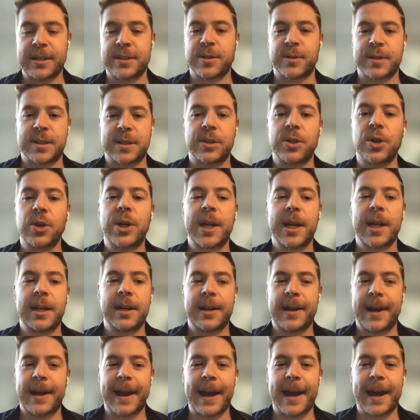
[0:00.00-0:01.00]
And so it's
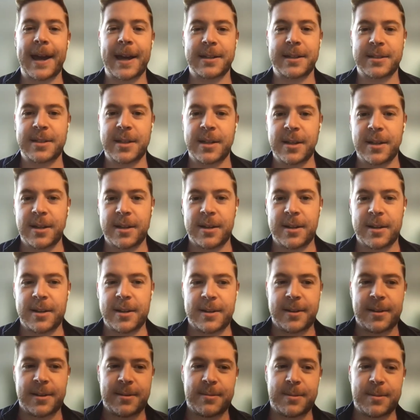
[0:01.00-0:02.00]
looking at
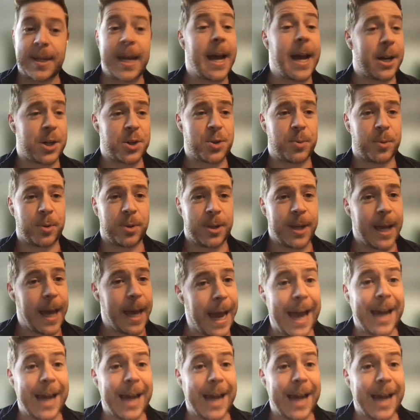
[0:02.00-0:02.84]
the actual